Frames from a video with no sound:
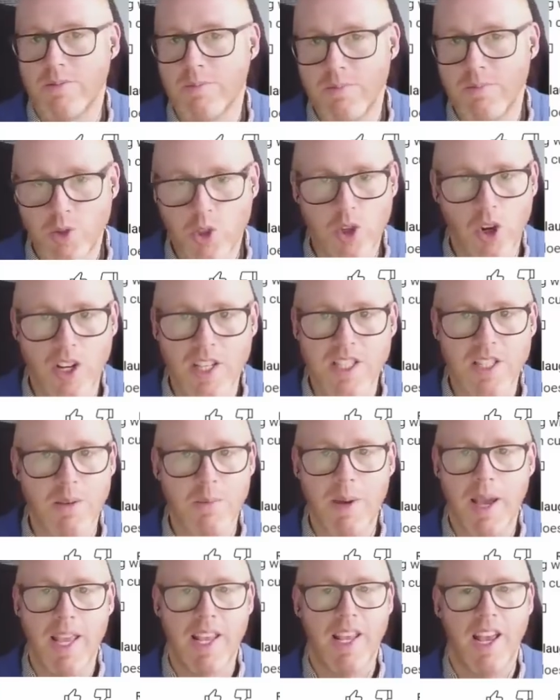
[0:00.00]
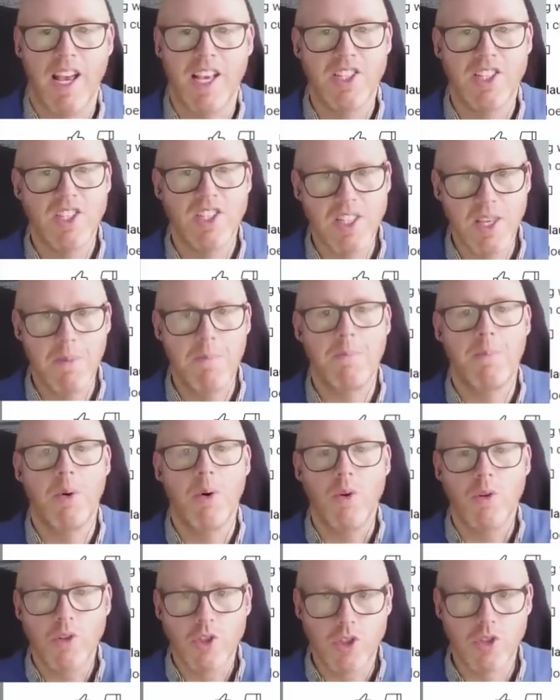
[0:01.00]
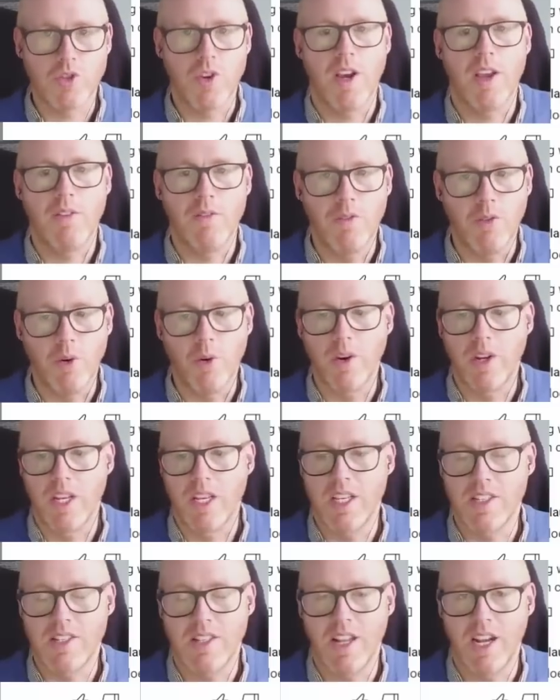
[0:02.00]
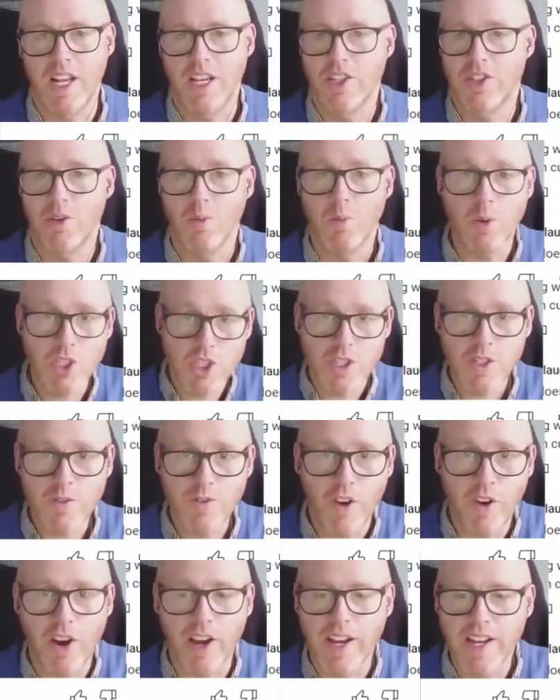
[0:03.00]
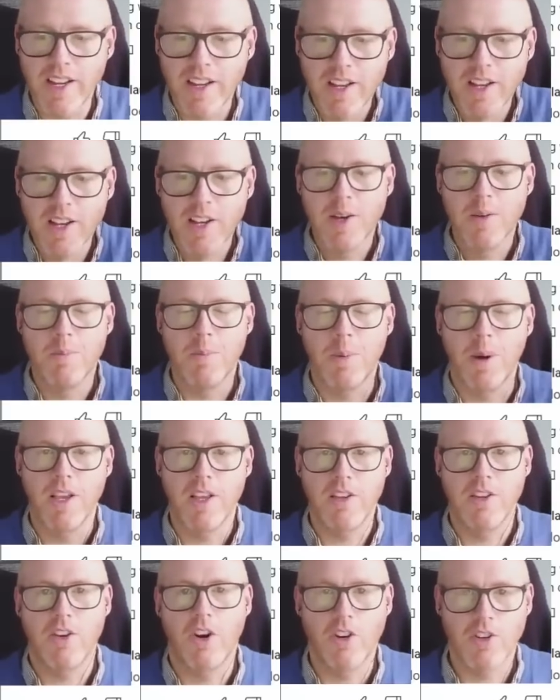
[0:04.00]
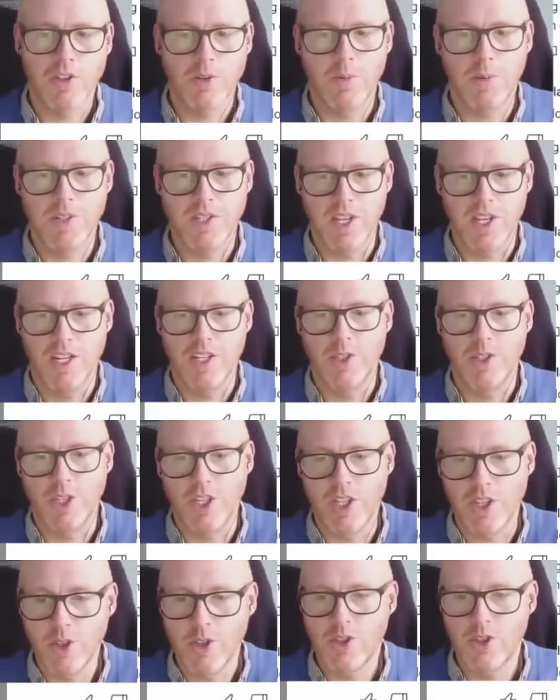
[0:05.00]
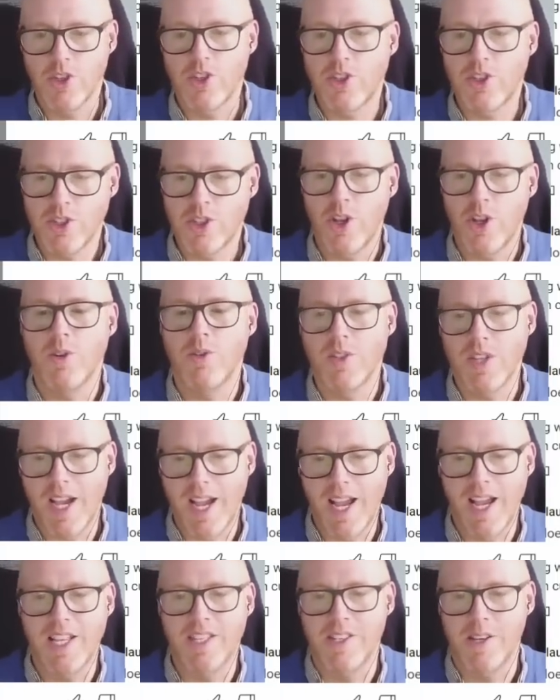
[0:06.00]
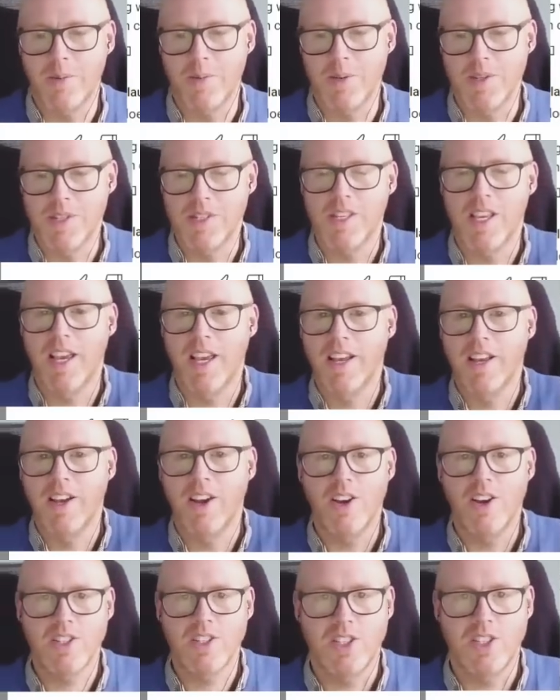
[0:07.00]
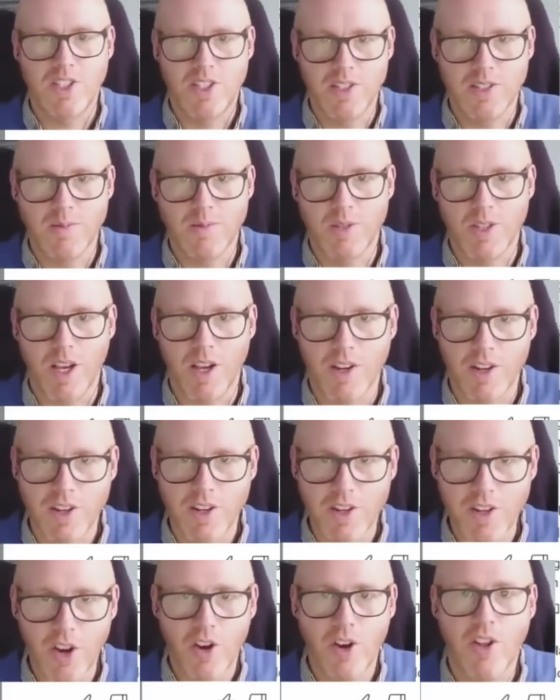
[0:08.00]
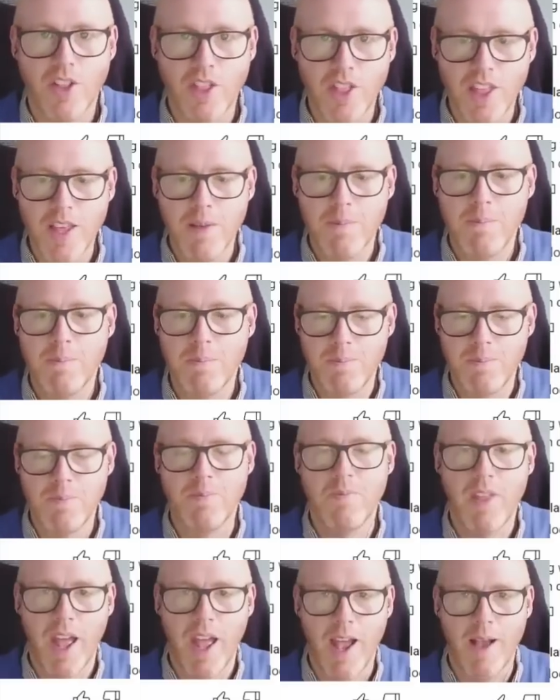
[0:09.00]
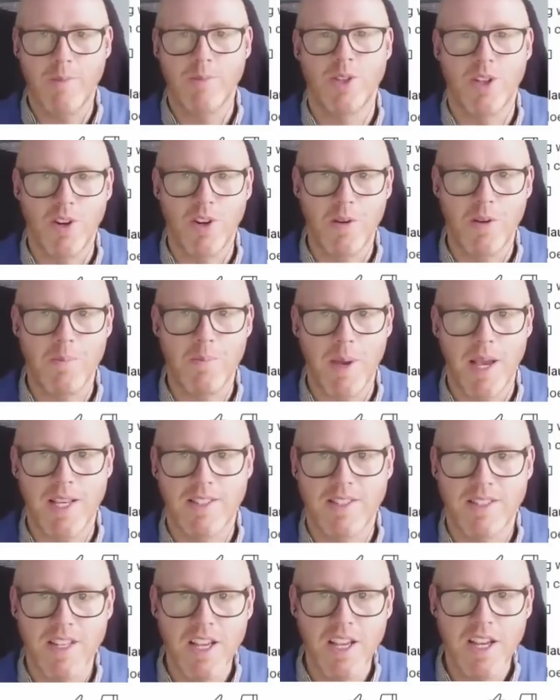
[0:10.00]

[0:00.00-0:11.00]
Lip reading: trying to make a simple, straightforward installation, which is fine. But Octopus Energy, you should just hold your hands up and say our systems are not the absolute best